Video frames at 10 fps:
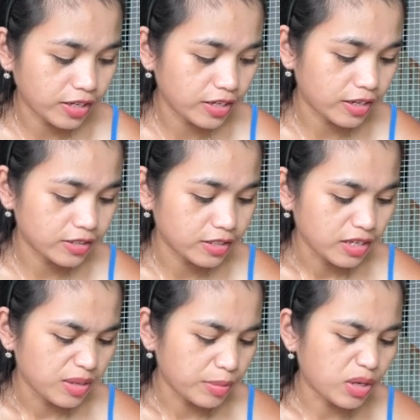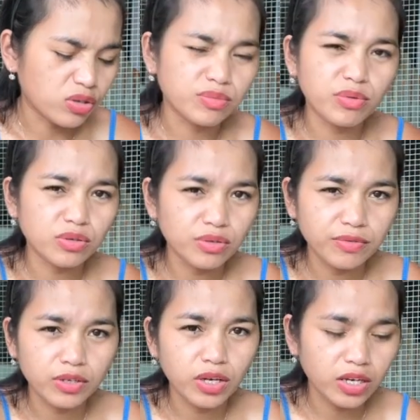guess. Because most of
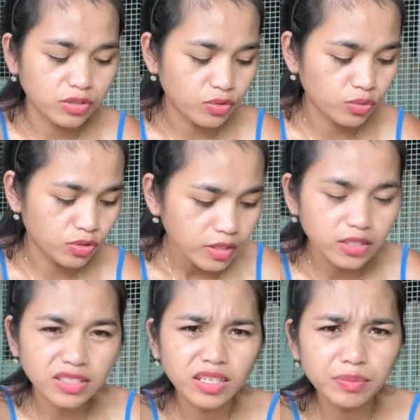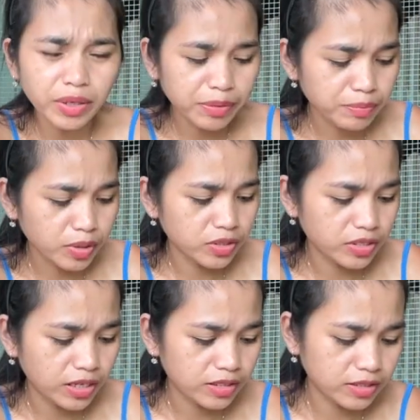you guys don't celebrate
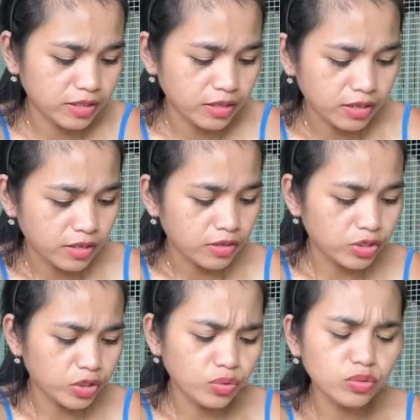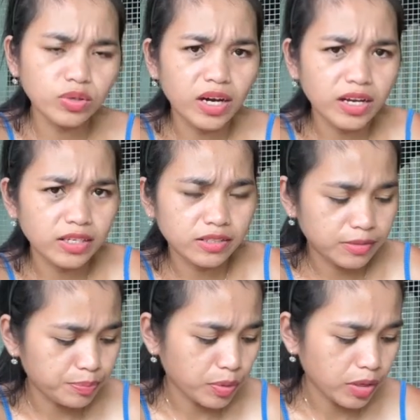birthdays. You guys
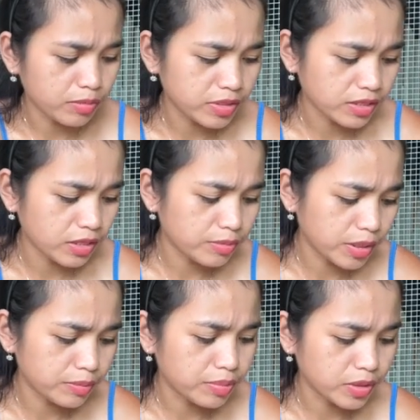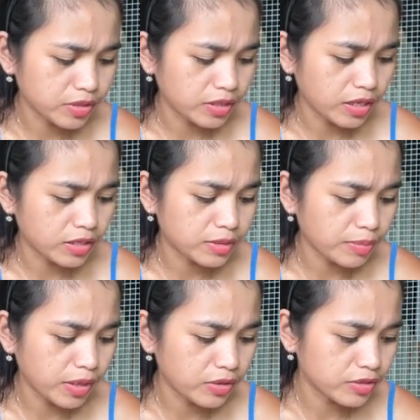probably celebrate birthdays
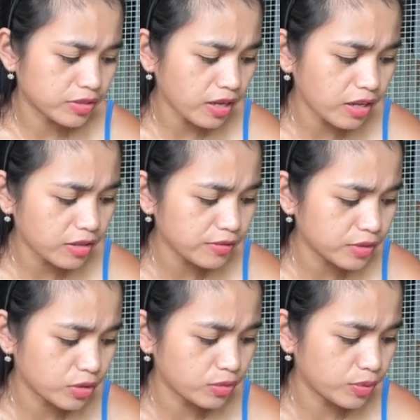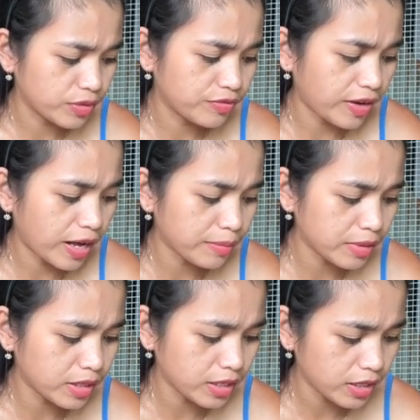by yourselves or with
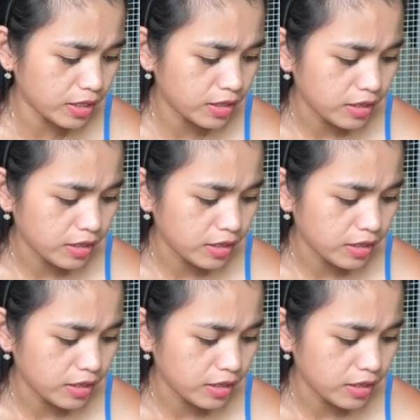family,